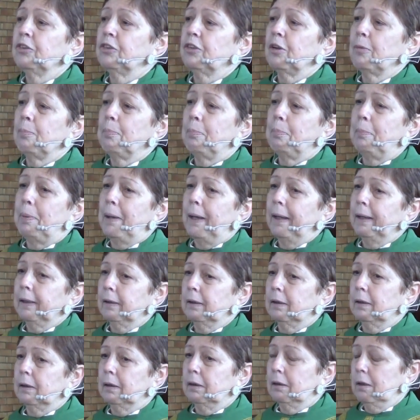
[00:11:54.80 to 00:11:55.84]
So back
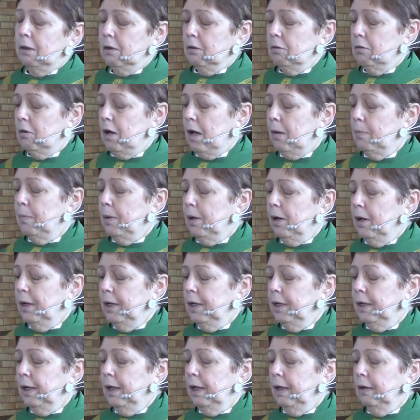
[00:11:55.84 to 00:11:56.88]
to the
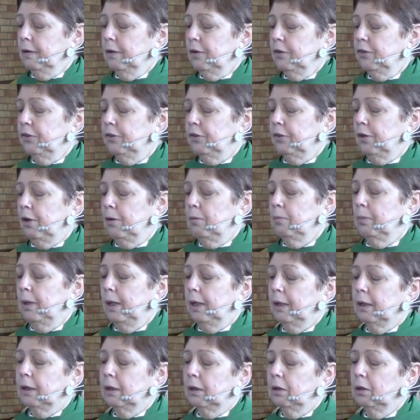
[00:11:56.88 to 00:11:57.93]
rabbi and the soap
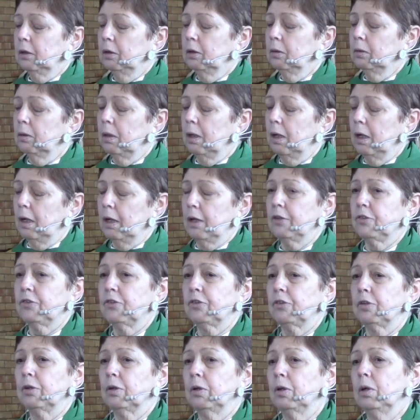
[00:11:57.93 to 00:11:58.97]
maker who
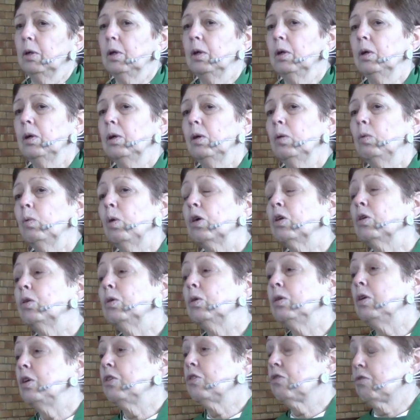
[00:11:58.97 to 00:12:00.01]
asked,
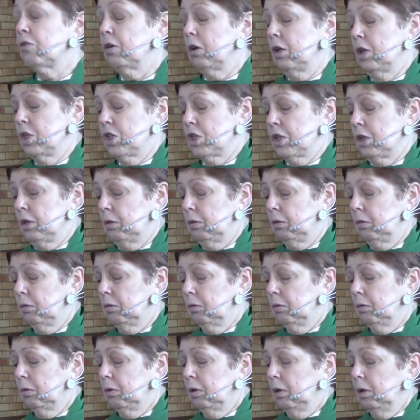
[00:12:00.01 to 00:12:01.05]
what good is religion?
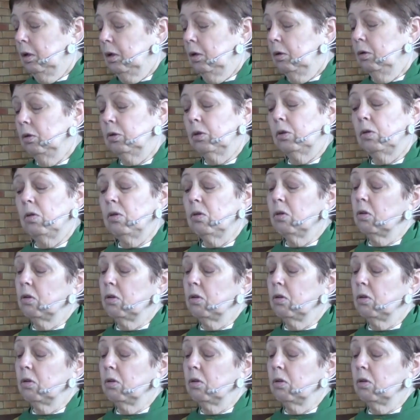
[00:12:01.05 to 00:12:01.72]
Look at